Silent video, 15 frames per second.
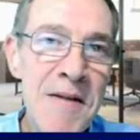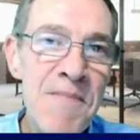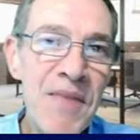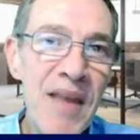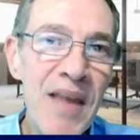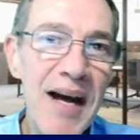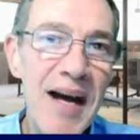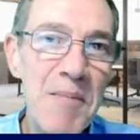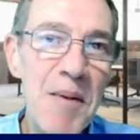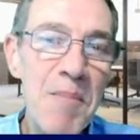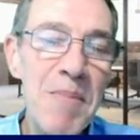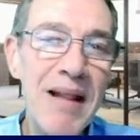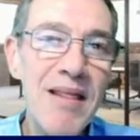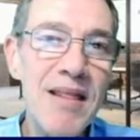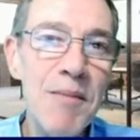
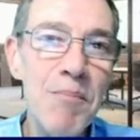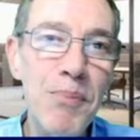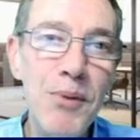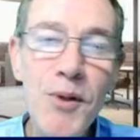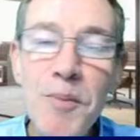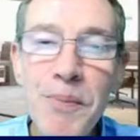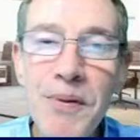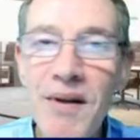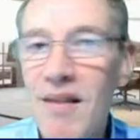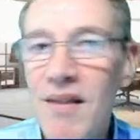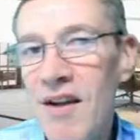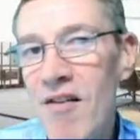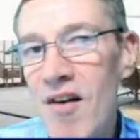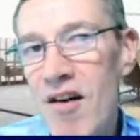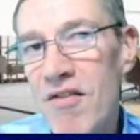But the blueprint
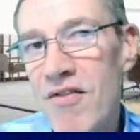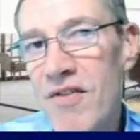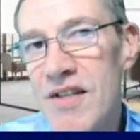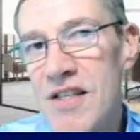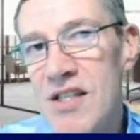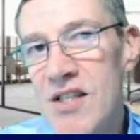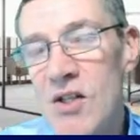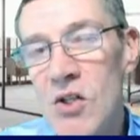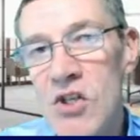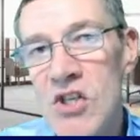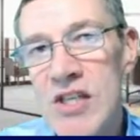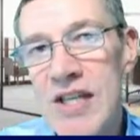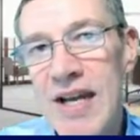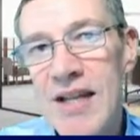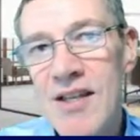thereof still
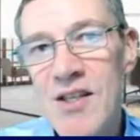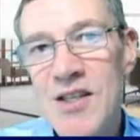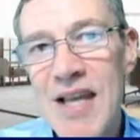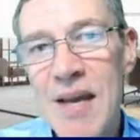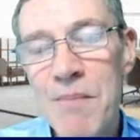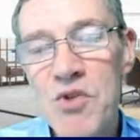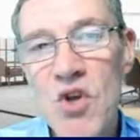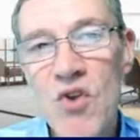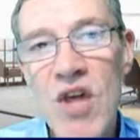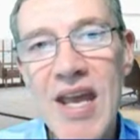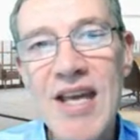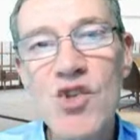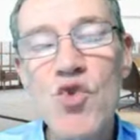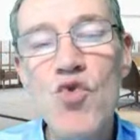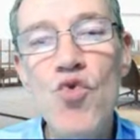stayed the same. So there
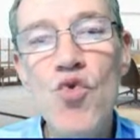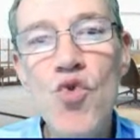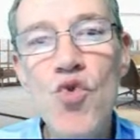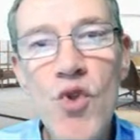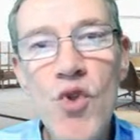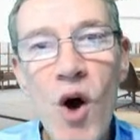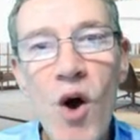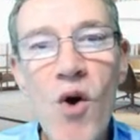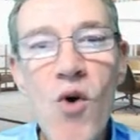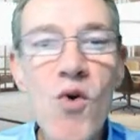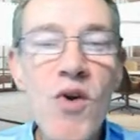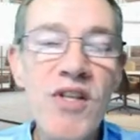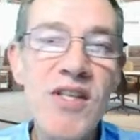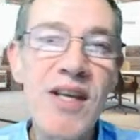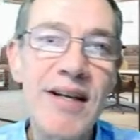is no
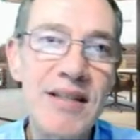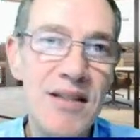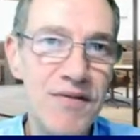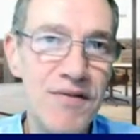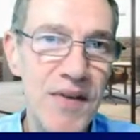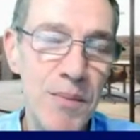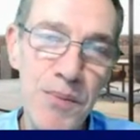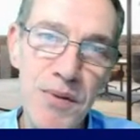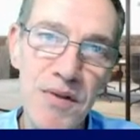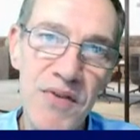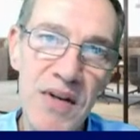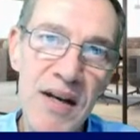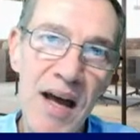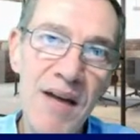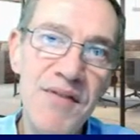scientific proof.
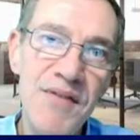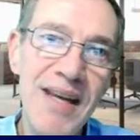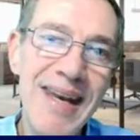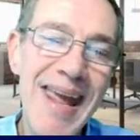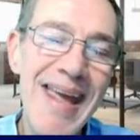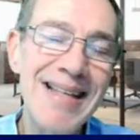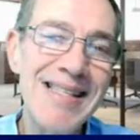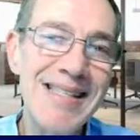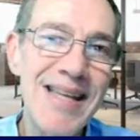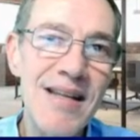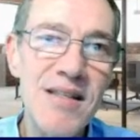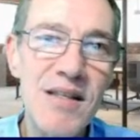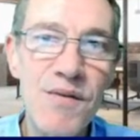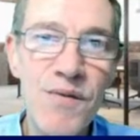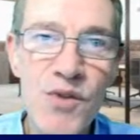And I've done
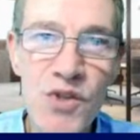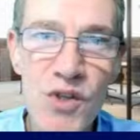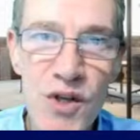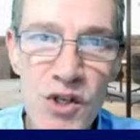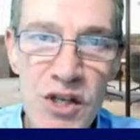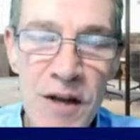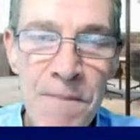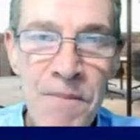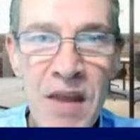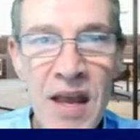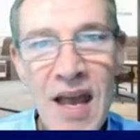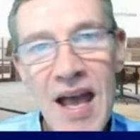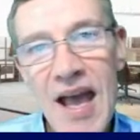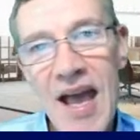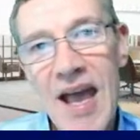extensive search
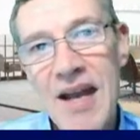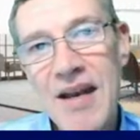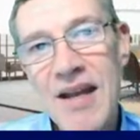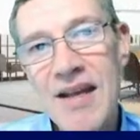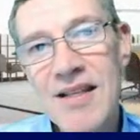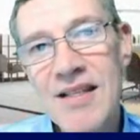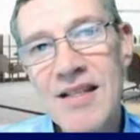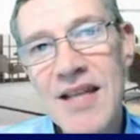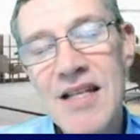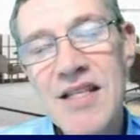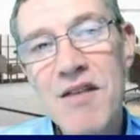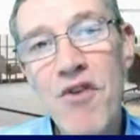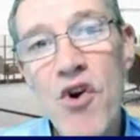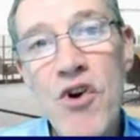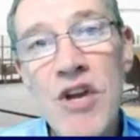and
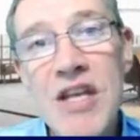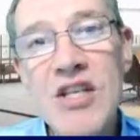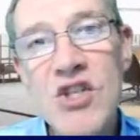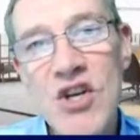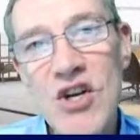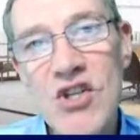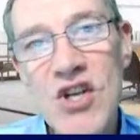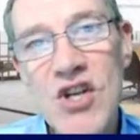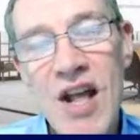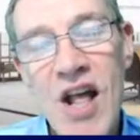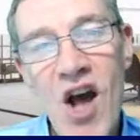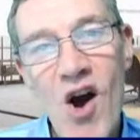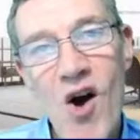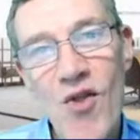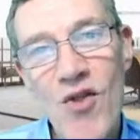extensive research
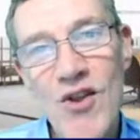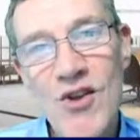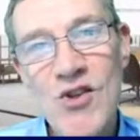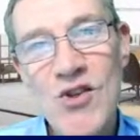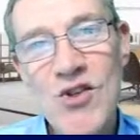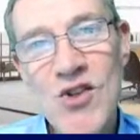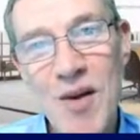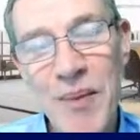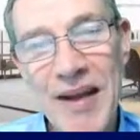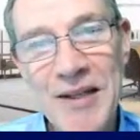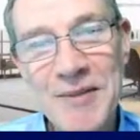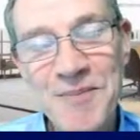on this topic.